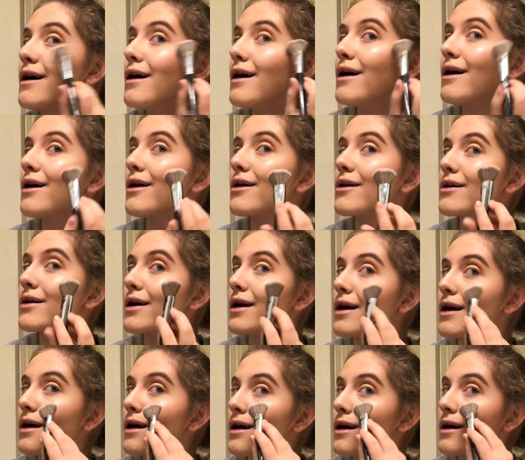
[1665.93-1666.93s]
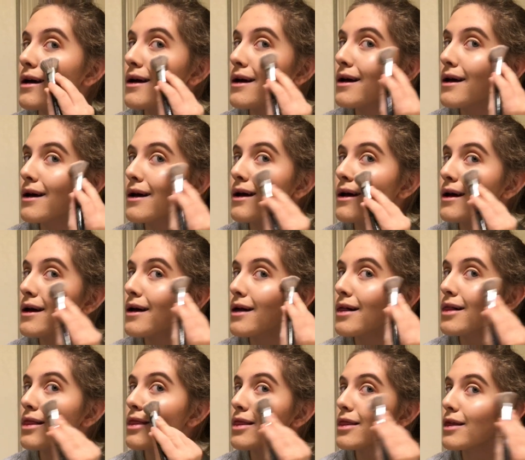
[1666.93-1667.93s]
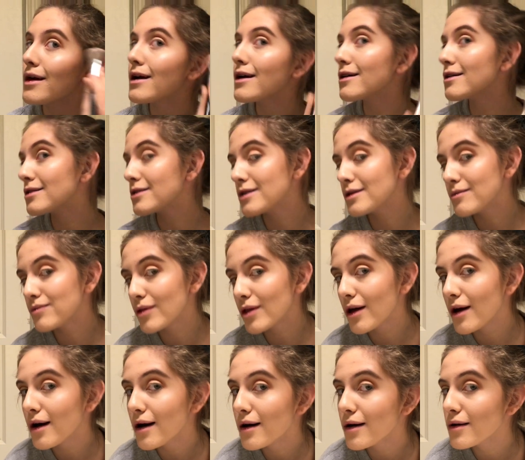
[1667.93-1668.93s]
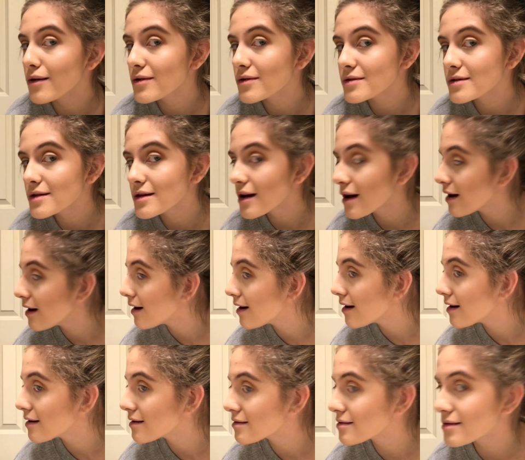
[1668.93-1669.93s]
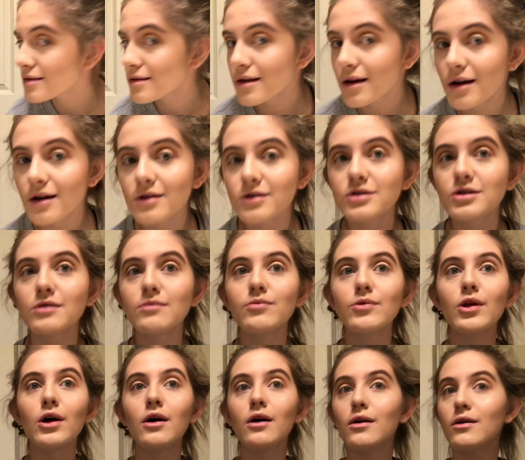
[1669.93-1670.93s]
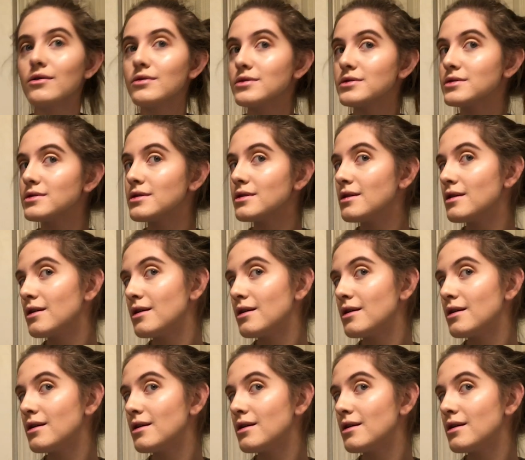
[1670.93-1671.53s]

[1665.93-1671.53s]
Okay. There she blows, guys. There she blows.